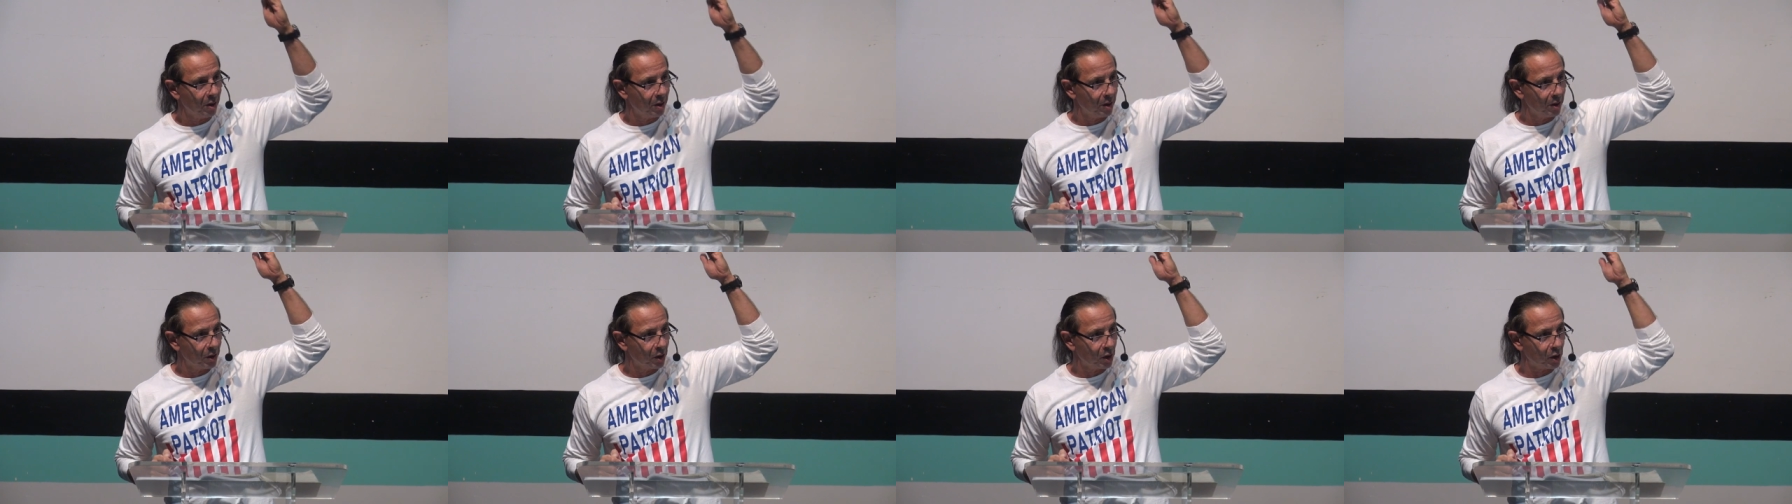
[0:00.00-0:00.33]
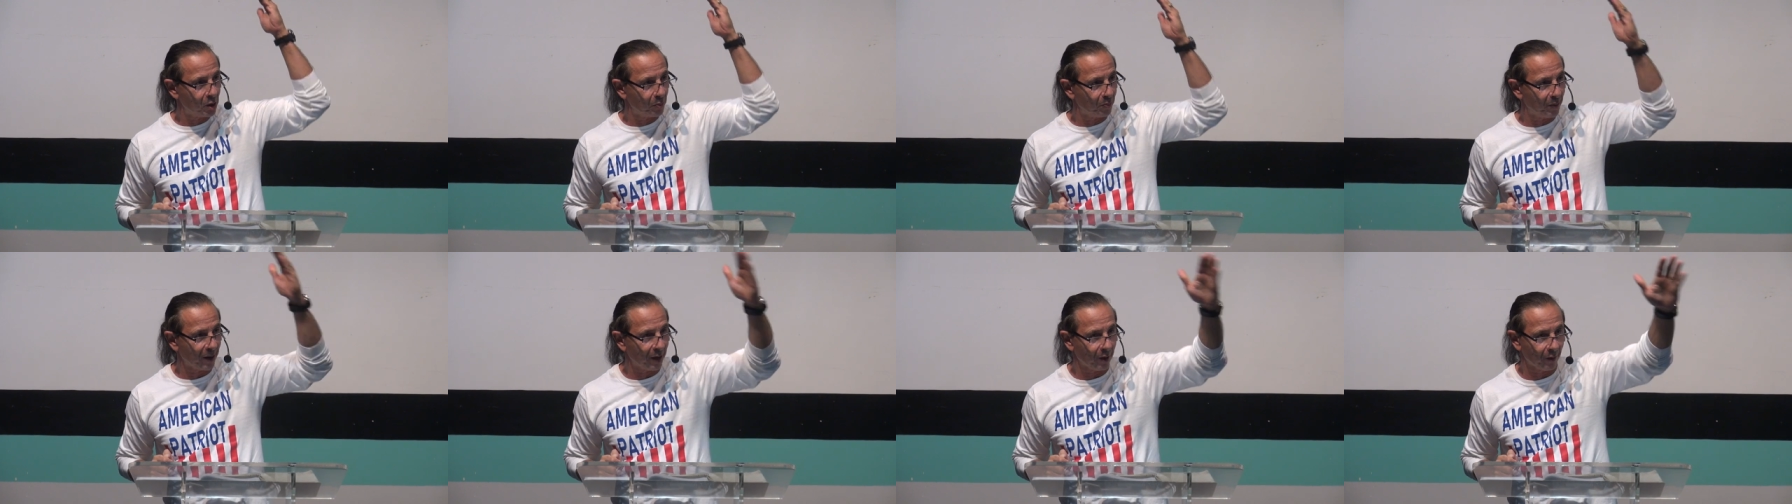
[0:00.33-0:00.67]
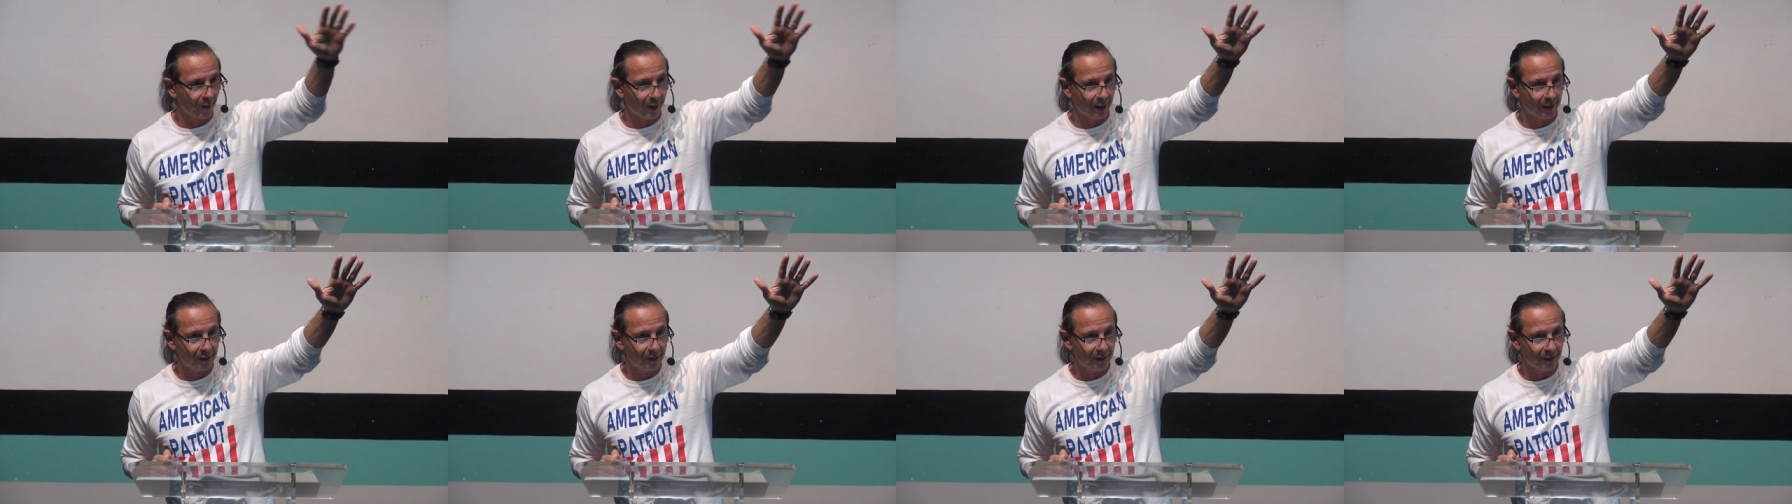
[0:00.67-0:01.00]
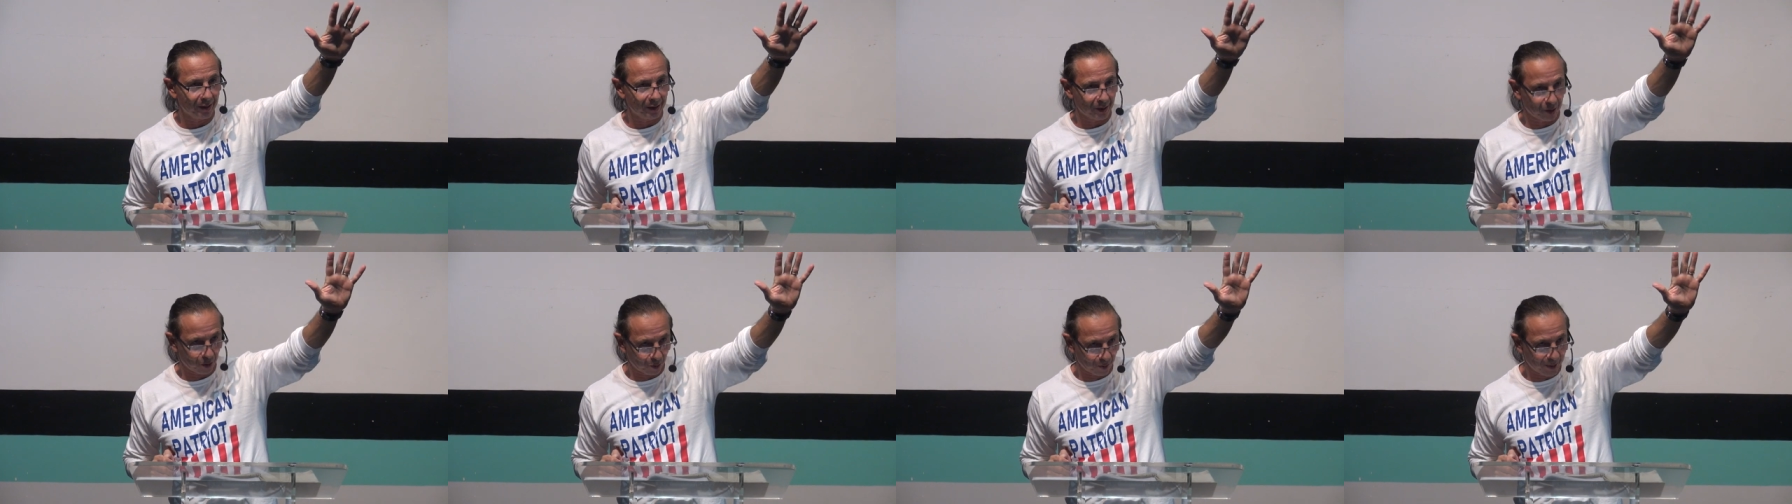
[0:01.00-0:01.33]
spirit.
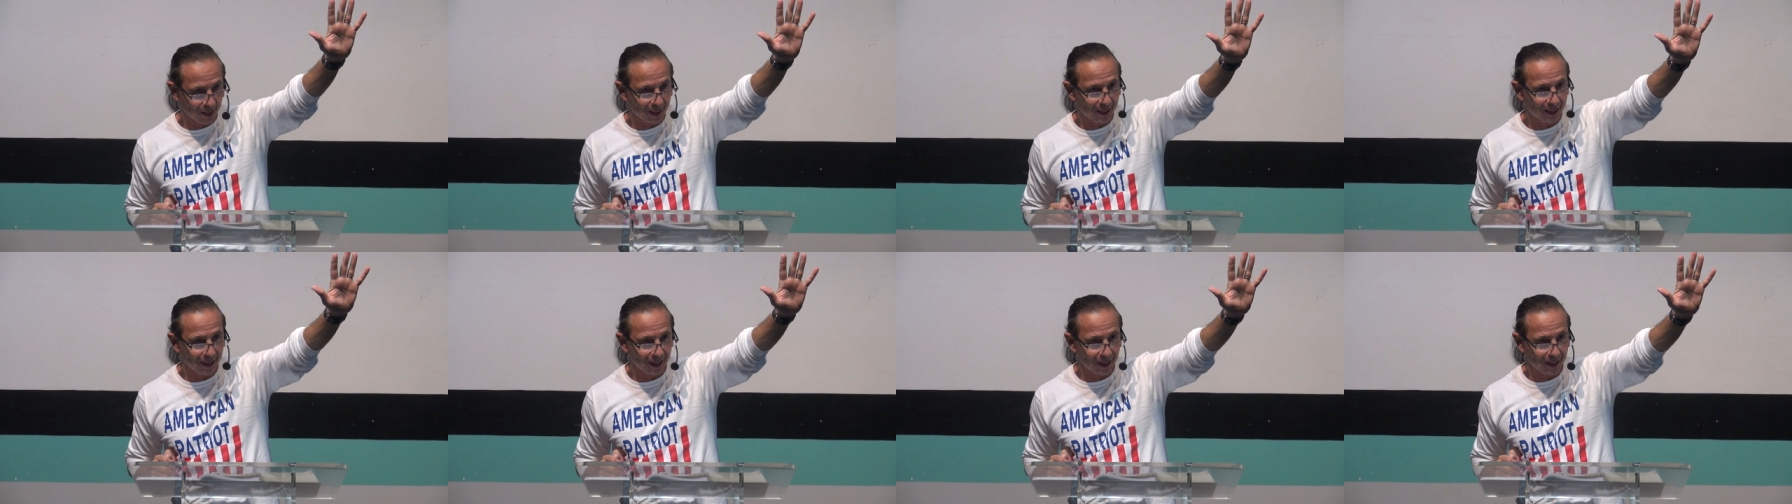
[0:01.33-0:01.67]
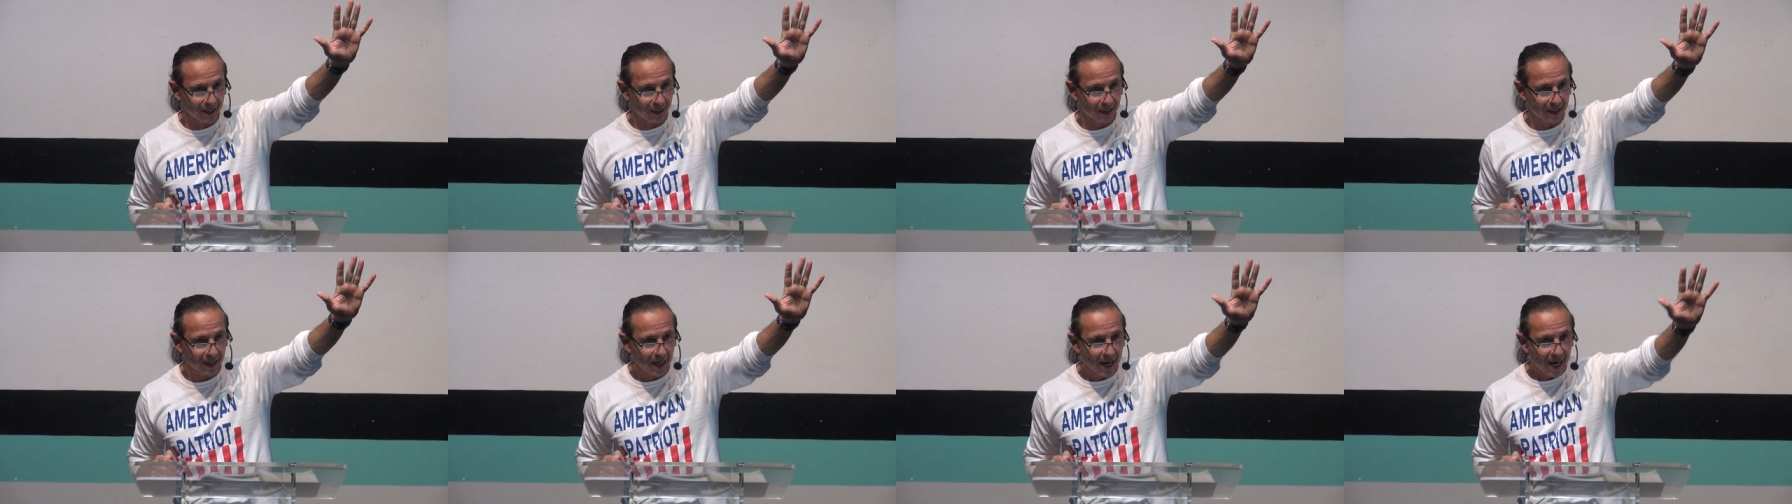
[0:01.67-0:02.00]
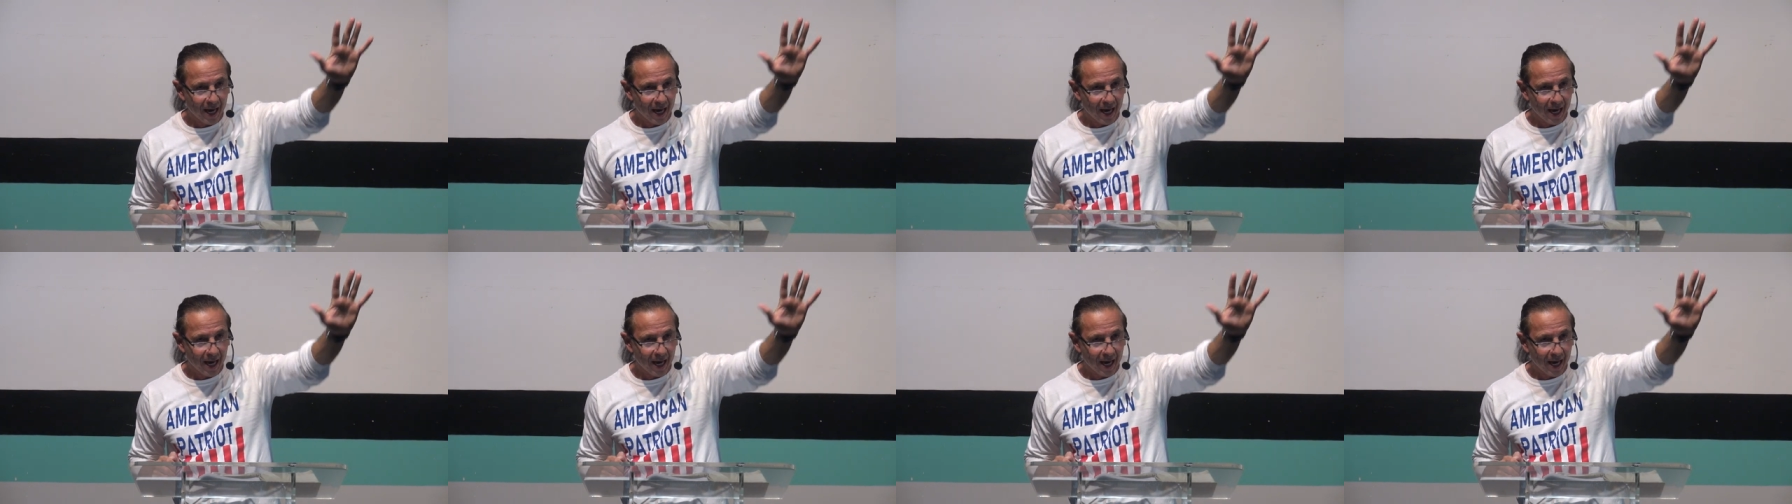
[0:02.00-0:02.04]
Does everybody get it?